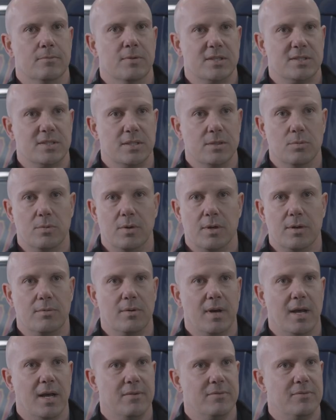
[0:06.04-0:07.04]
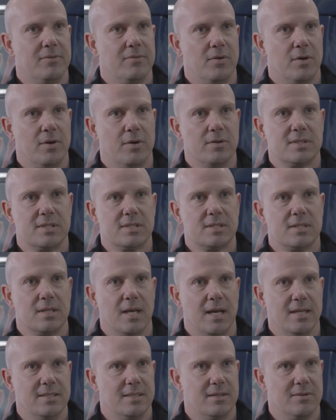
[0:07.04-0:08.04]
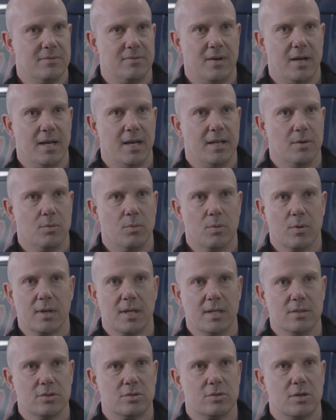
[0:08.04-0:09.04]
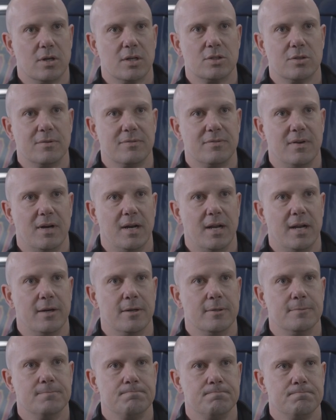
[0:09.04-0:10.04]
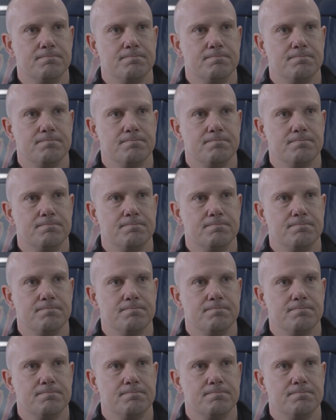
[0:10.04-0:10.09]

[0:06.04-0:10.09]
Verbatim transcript: Rescue 1 arrived first, identified a working structure fire.